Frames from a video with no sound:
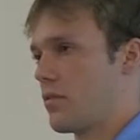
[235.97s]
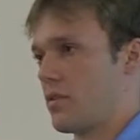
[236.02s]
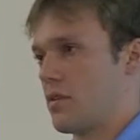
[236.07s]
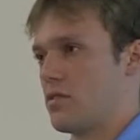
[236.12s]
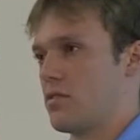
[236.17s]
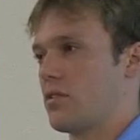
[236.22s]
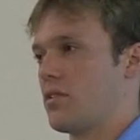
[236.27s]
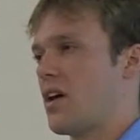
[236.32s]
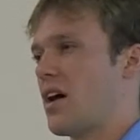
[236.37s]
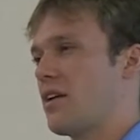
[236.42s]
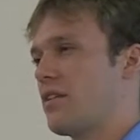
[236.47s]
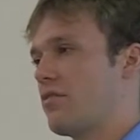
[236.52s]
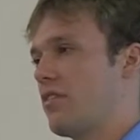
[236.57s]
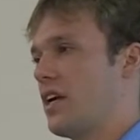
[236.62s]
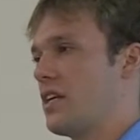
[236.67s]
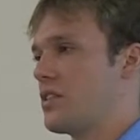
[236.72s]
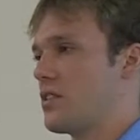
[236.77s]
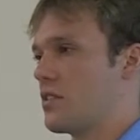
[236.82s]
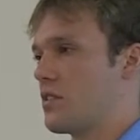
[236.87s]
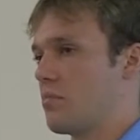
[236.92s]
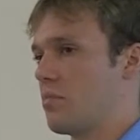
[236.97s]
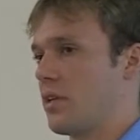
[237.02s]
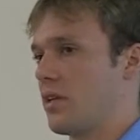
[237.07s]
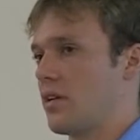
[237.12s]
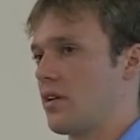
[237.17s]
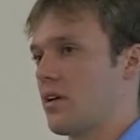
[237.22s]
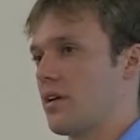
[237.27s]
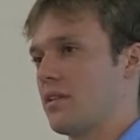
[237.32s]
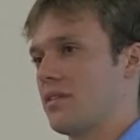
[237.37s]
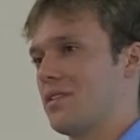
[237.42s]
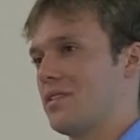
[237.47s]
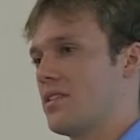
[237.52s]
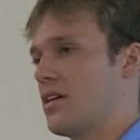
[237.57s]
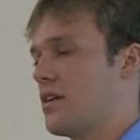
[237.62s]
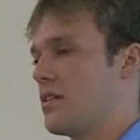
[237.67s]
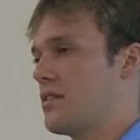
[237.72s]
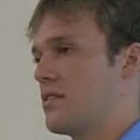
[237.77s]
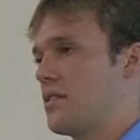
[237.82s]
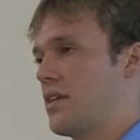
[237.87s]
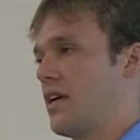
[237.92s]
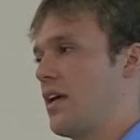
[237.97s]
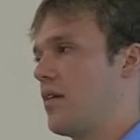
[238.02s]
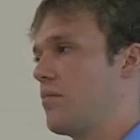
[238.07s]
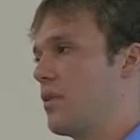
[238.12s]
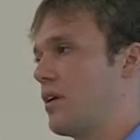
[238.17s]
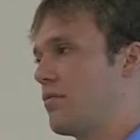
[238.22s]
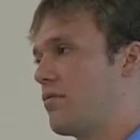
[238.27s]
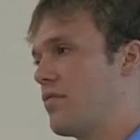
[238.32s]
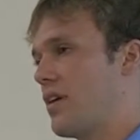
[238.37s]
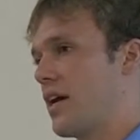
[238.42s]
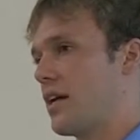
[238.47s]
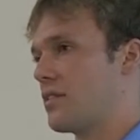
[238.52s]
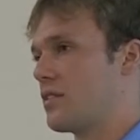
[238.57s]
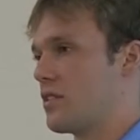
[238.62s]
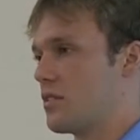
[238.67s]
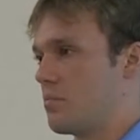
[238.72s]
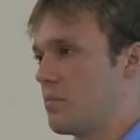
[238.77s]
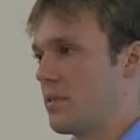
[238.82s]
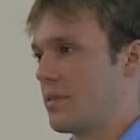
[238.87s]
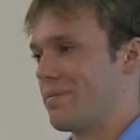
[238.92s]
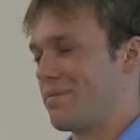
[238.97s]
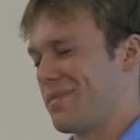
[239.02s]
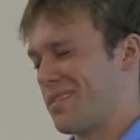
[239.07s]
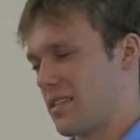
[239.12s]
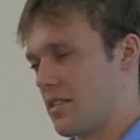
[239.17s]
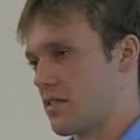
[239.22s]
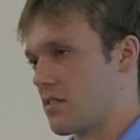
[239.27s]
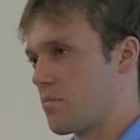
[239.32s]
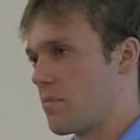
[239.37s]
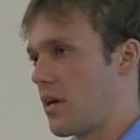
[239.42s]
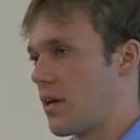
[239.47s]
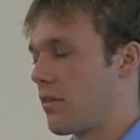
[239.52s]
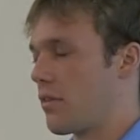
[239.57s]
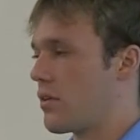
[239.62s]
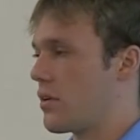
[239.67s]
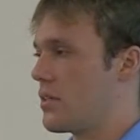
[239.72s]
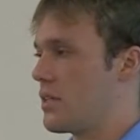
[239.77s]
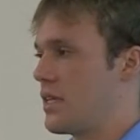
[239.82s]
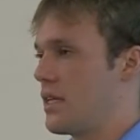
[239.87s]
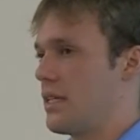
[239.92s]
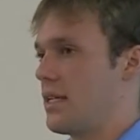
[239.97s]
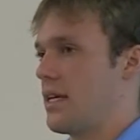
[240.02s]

there's a lot of ranges depending on tons of ambient factors, but it's about 13